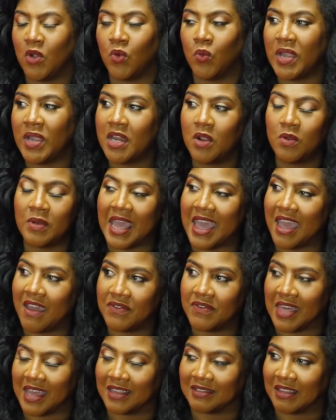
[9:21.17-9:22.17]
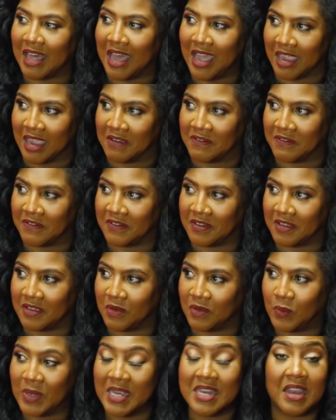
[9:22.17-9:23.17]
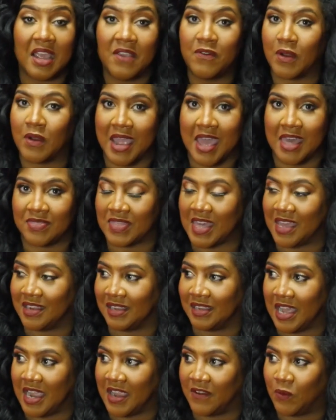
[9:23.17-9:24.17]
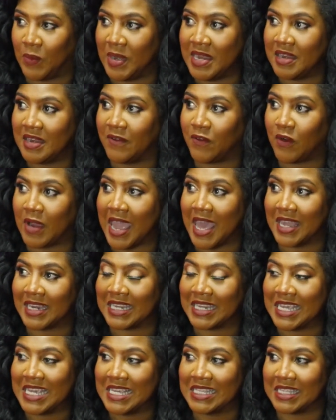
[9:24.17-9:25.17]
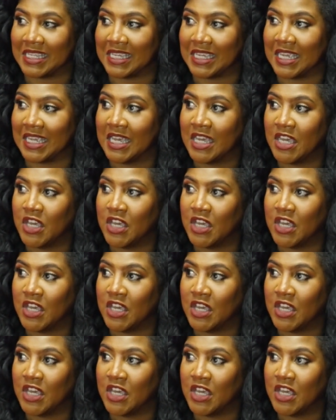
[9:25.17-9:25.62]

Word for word: We don't have that life. We never had that life. We never had it easy.